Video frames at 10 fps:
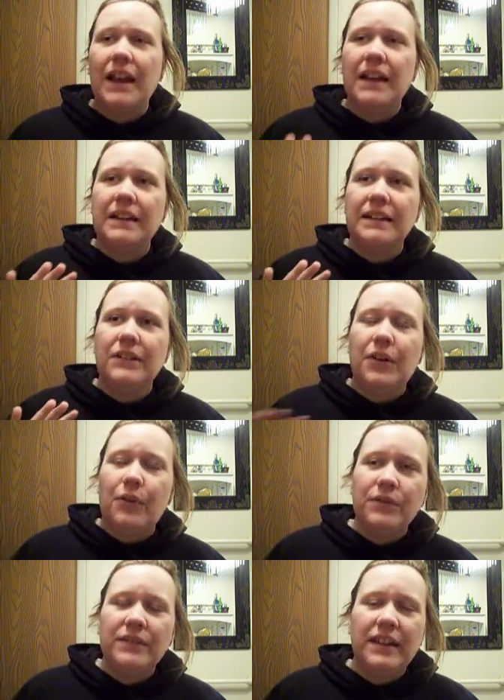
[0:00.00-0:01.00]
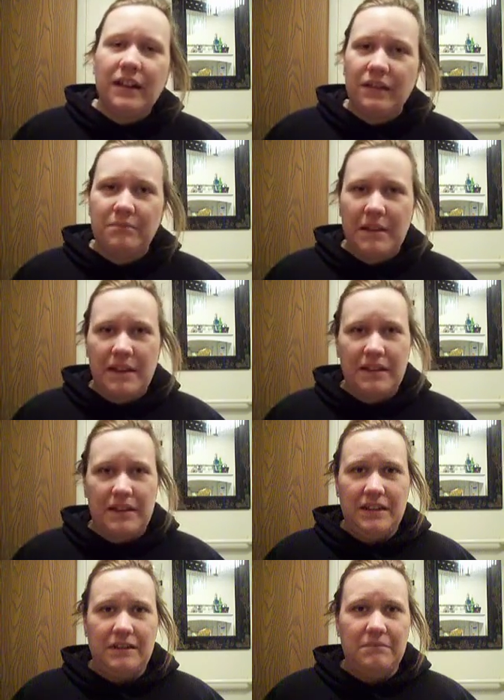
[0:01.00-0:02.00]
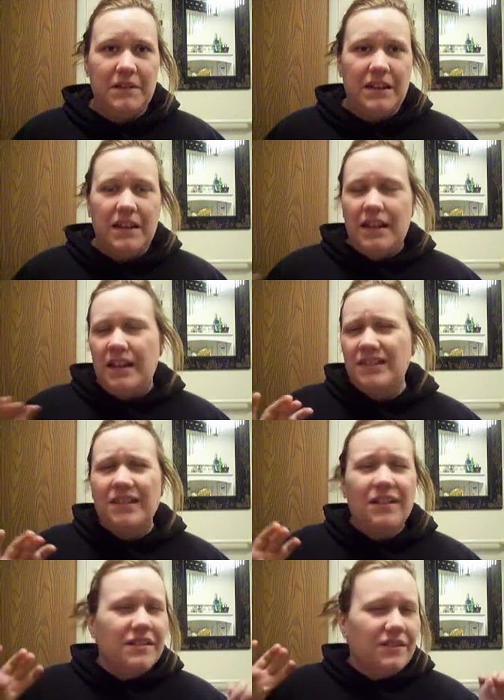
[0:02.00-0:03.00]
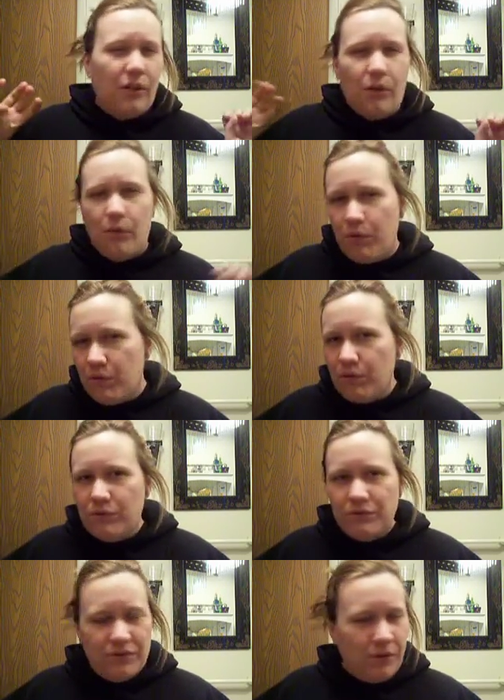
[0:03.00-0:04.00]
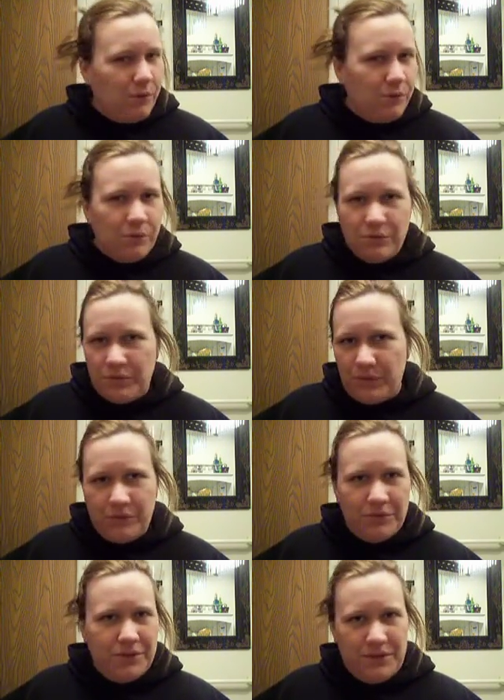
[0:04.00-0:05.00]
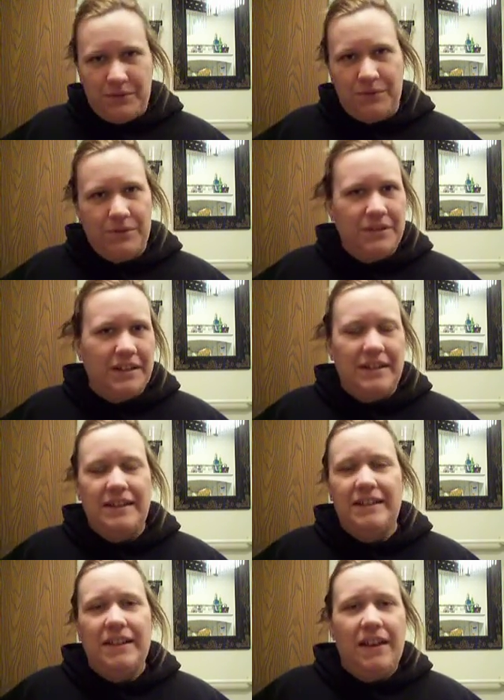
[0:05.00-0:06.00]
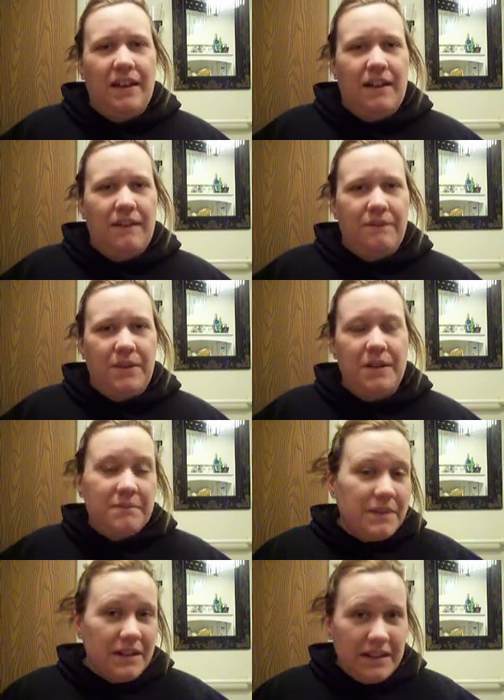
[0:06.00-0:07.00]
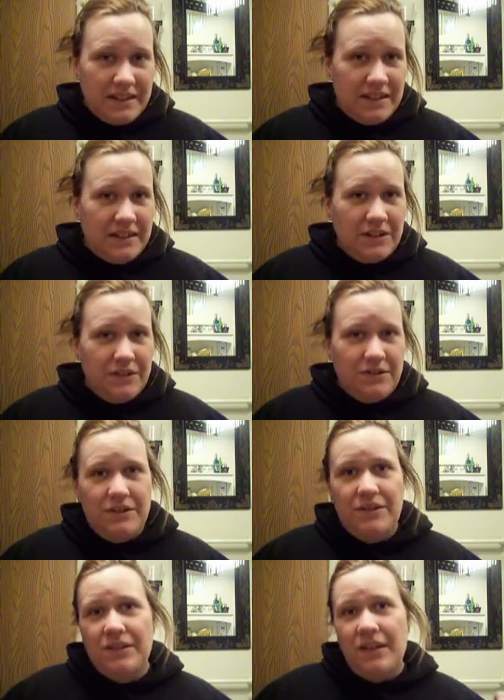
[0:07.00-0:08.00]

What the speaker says: And Old Town Bellingham has all the old stores in it from the 1900s,